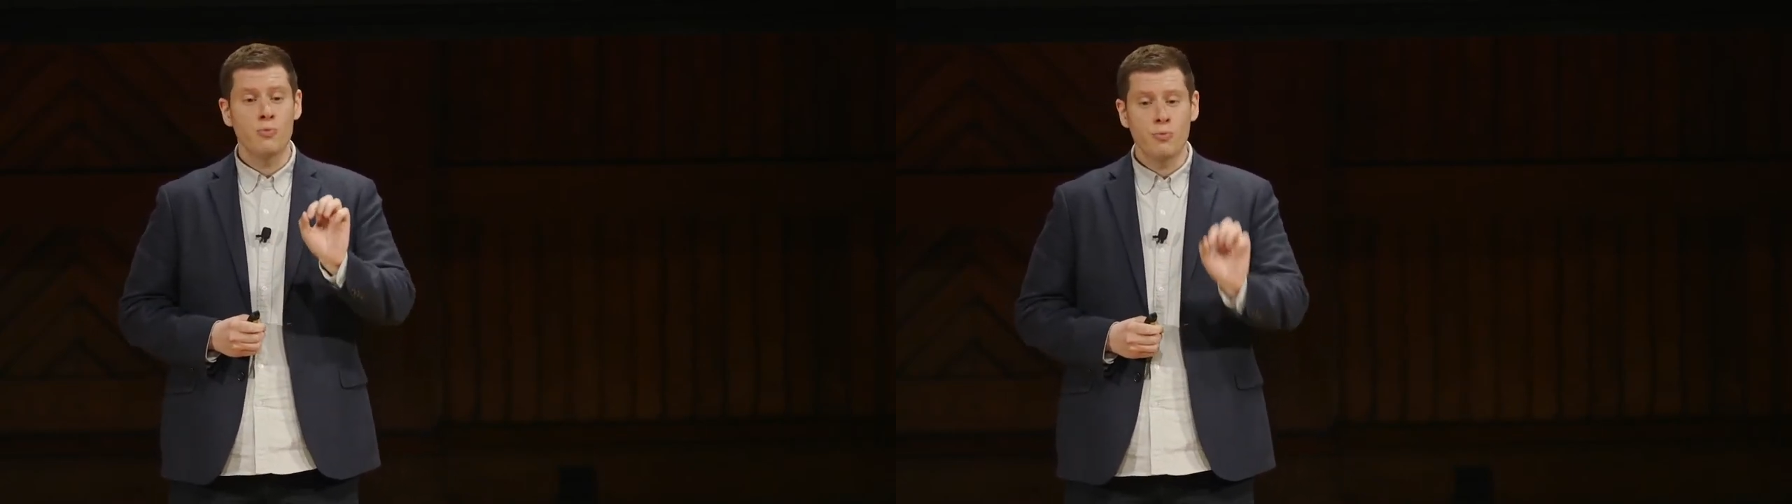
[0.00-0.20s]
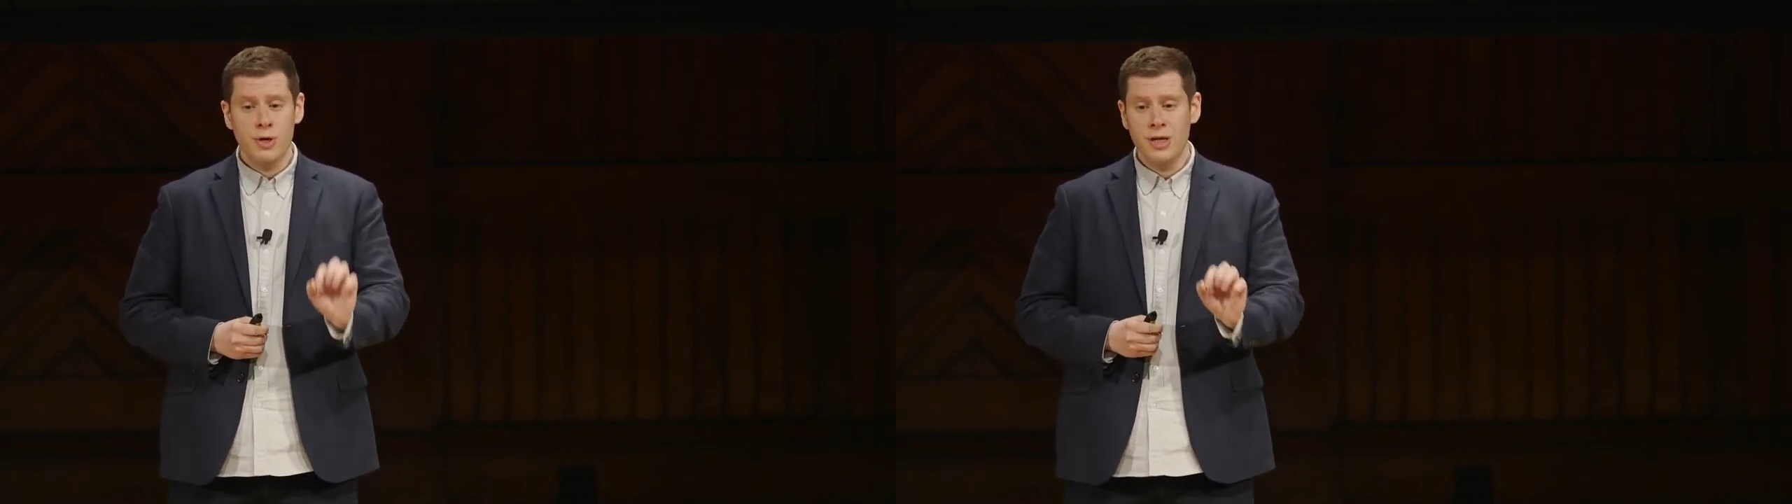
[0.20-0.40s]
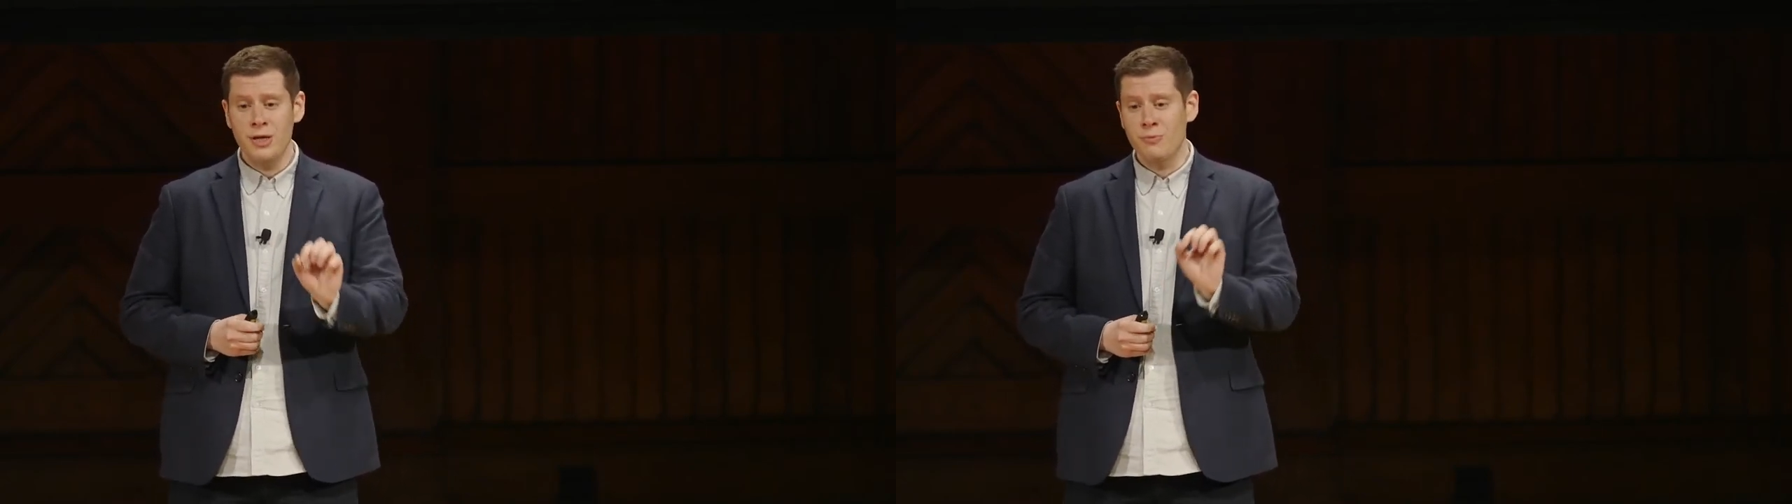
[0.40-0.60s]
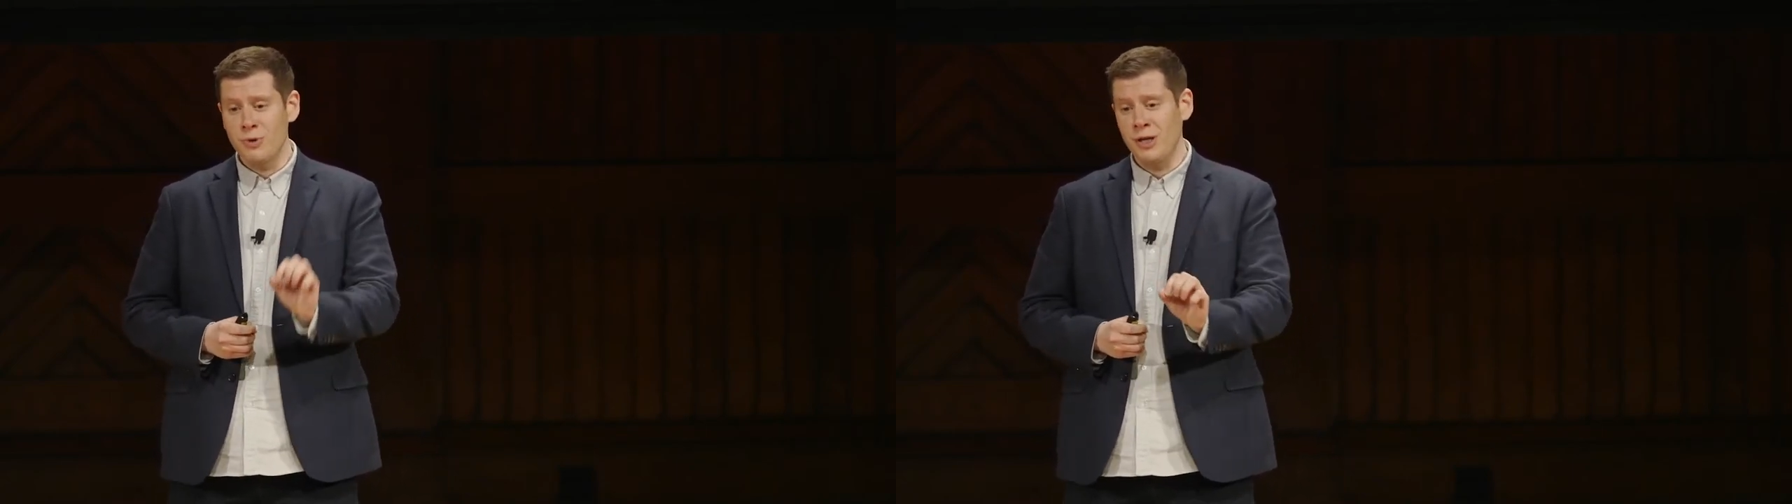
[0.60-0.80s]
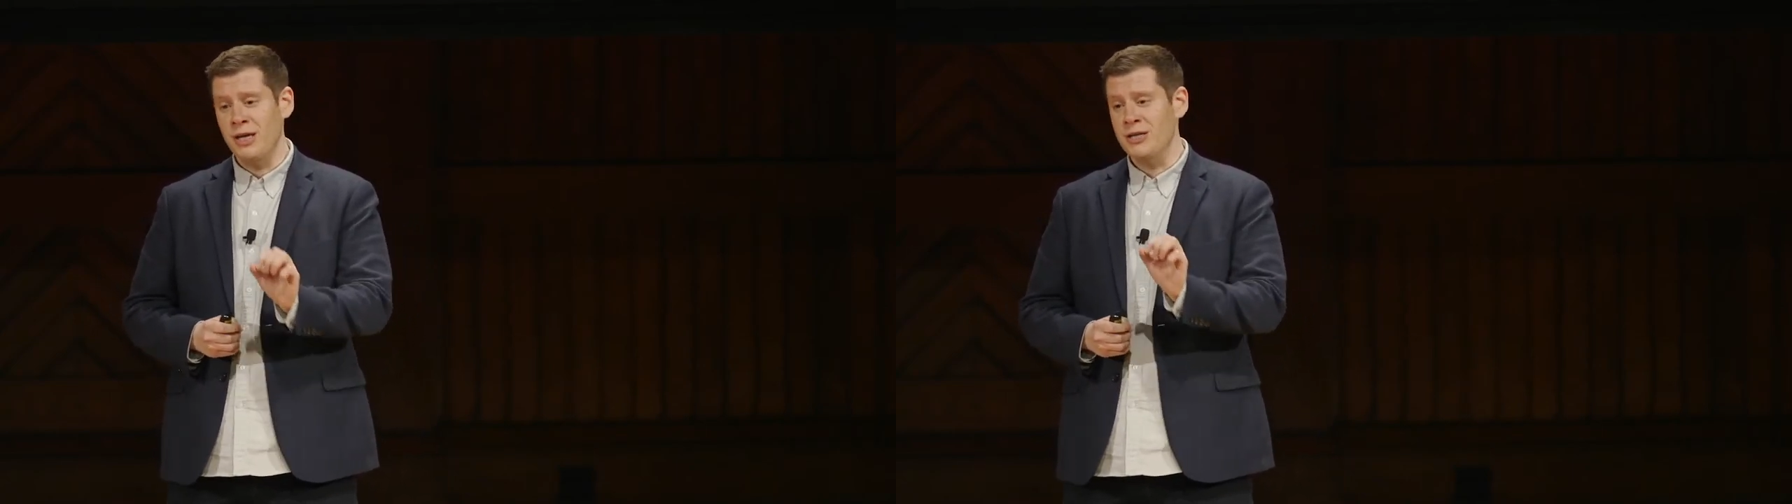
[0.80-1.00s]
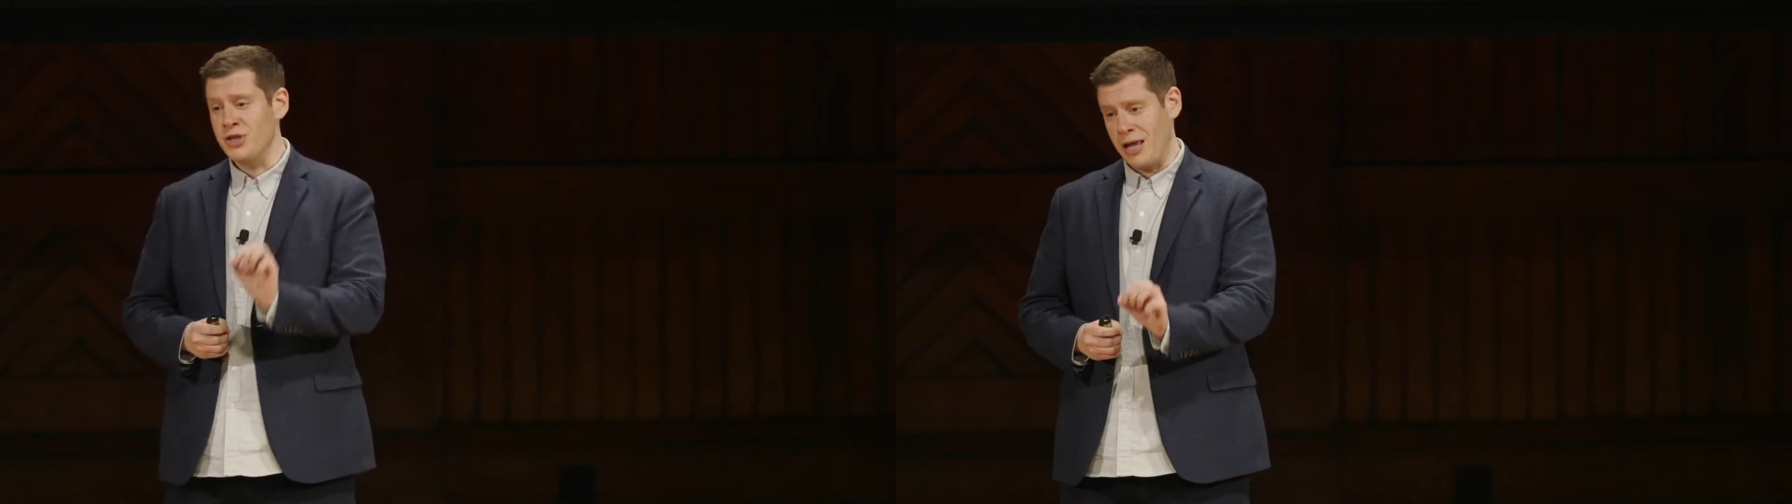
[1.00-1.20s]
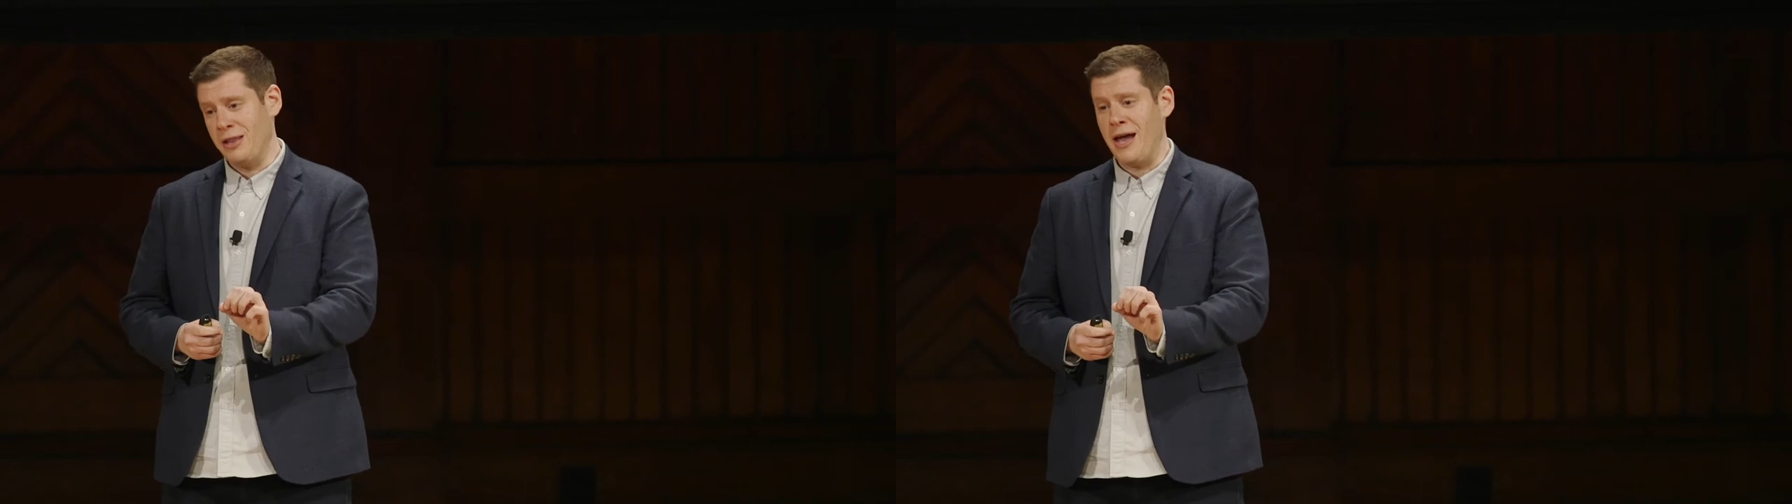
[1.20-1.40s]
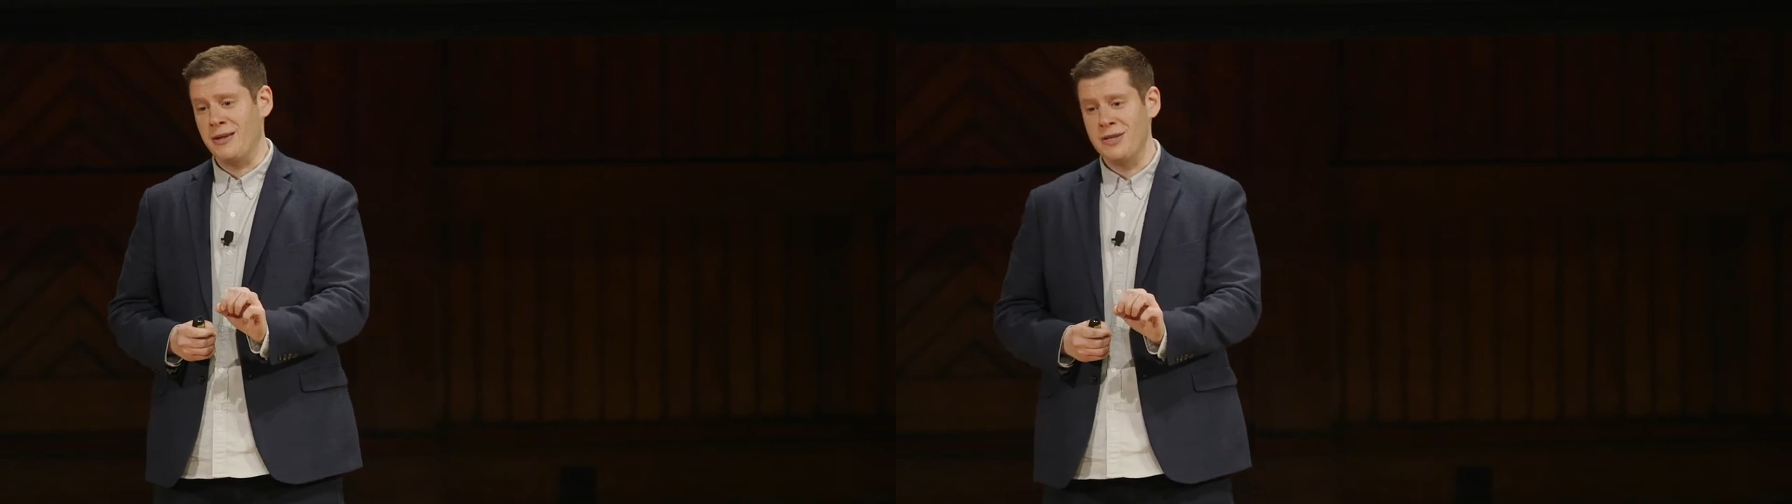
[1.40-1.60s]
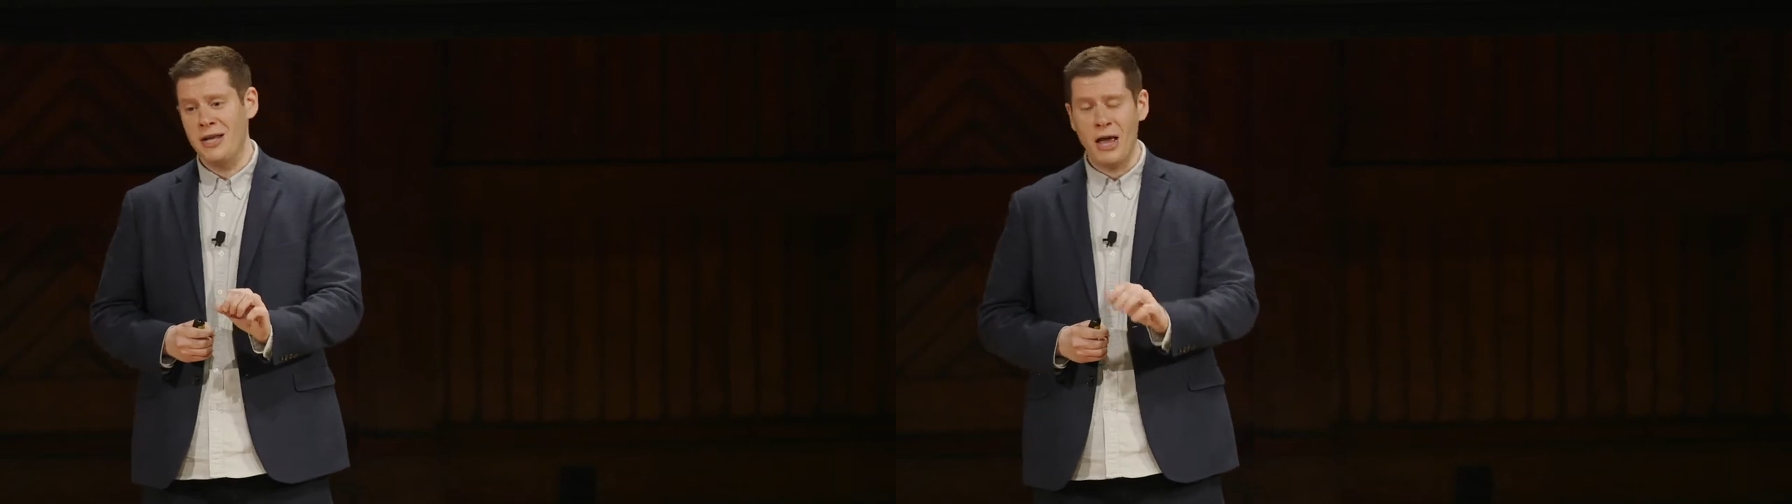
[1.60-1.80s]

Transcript: really, really jet lagged,